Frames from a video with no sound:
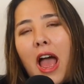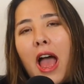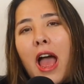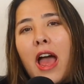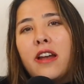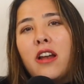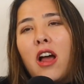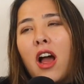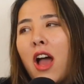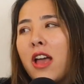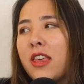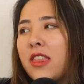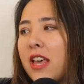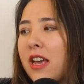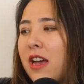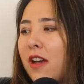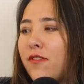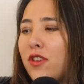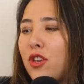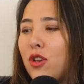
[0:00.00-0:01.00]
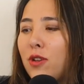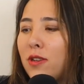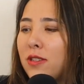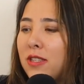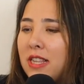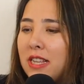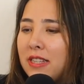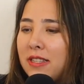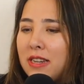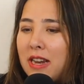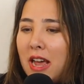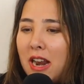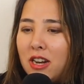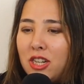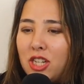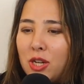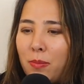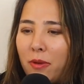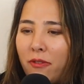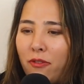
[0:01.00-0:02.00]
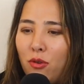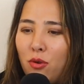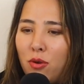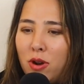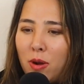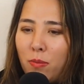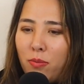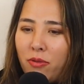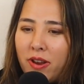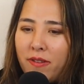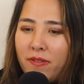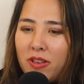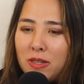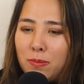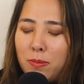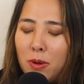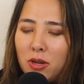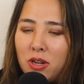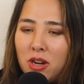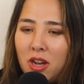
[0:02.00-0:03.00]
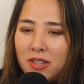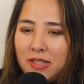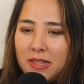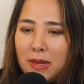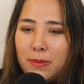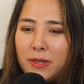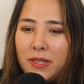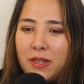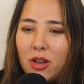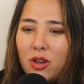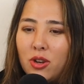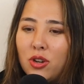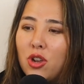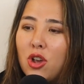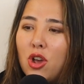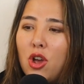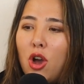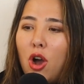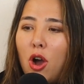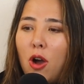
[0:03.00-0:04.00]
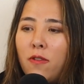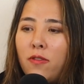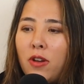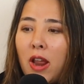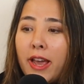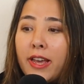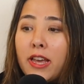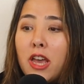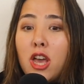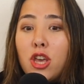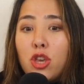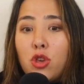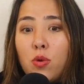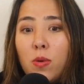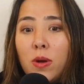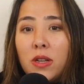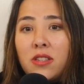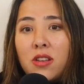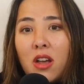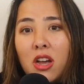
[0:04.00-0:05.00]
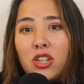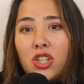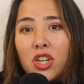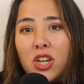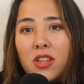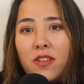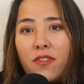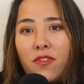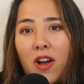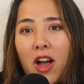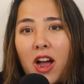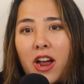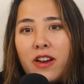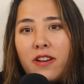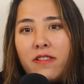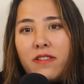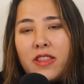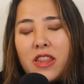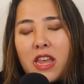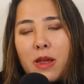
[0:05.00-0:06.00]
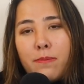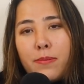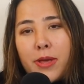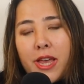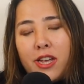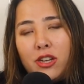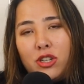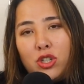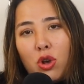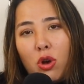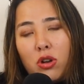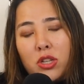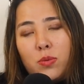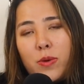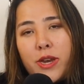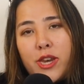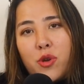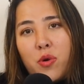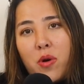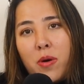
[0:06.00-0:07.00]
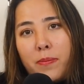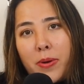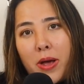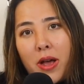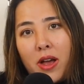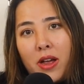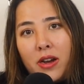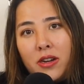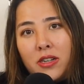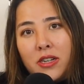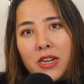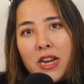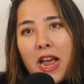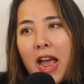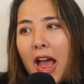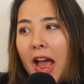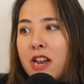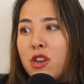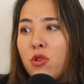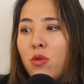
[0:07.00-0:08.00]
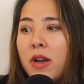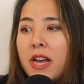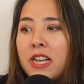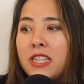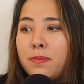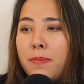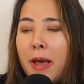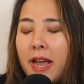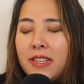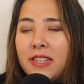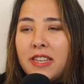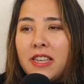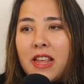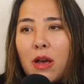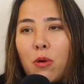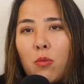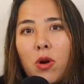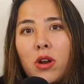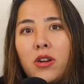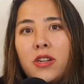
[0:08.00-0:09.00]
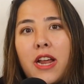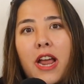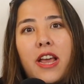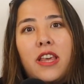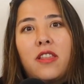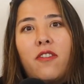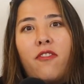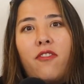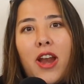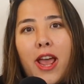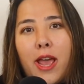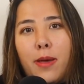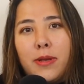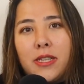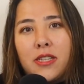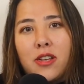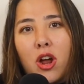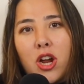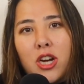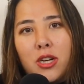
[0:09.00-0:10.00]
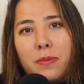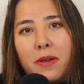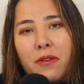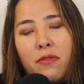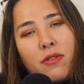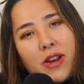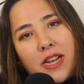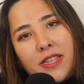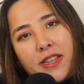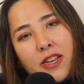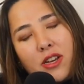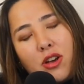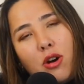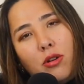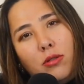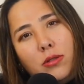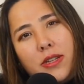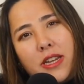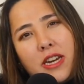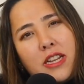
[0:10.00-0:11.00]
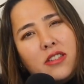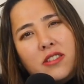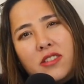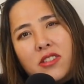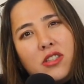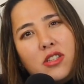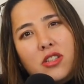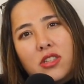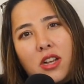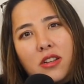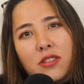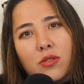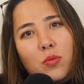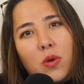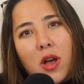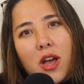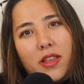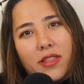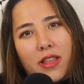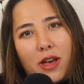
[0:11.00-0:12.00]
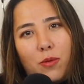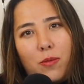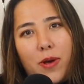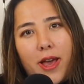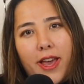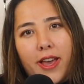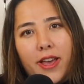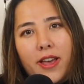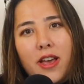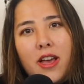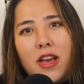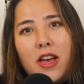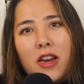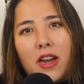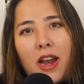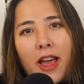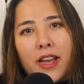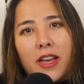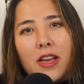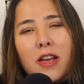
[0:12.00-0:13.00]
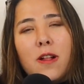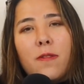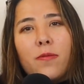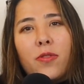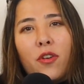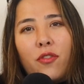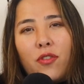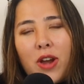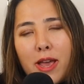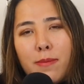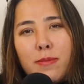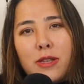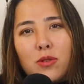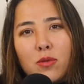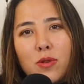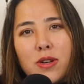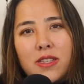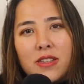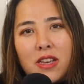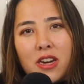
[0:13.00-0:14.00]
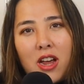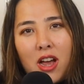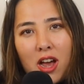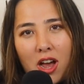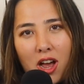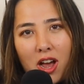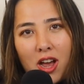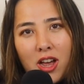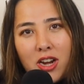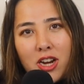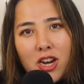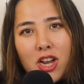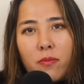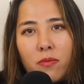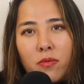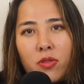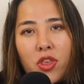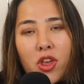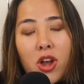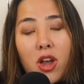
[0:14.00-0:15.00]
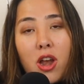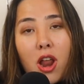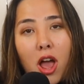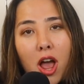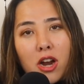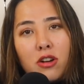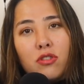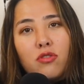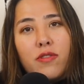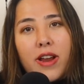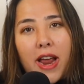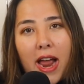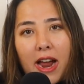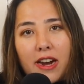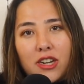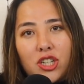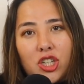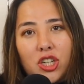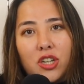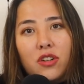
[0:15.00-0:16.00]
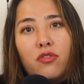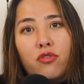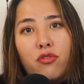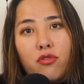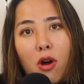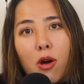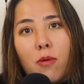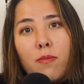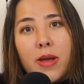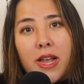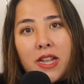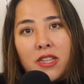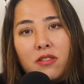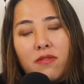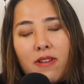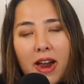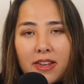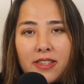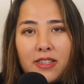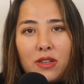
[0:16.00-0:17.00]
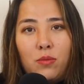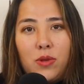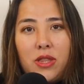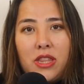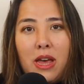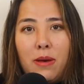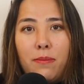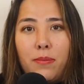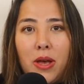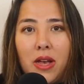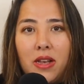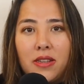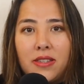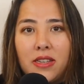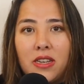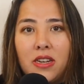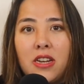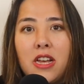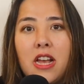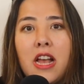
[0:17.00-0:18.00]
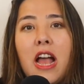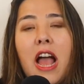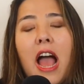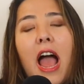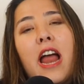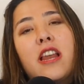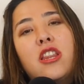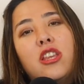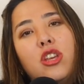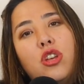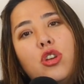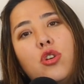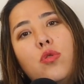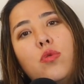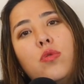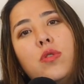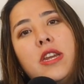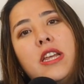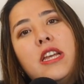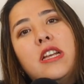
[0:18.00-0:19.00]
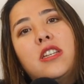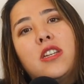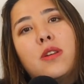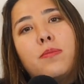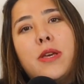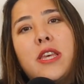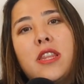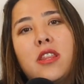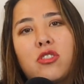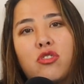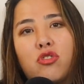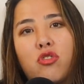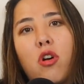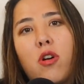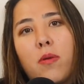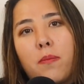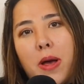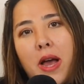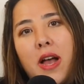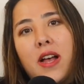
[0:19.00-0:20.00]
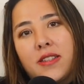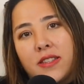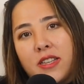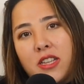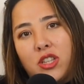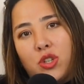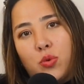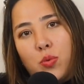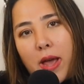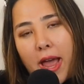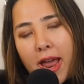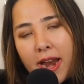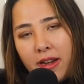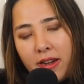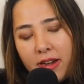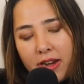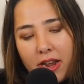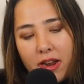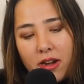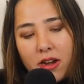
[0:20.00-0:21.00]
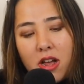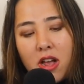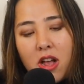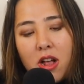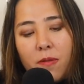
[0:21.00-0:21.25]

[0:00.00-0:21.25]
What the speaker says: And I think I've used this analogy before in a previous podcast episode of like, you are touching the fire and then being shocked when you are burned. And you are expecting that one day the flame is going to be freezing cold, and it doesn't work that way. Like, the flame is always going to hurt, the learned reaction from interacting with that person. And you need to be the strong person to end it.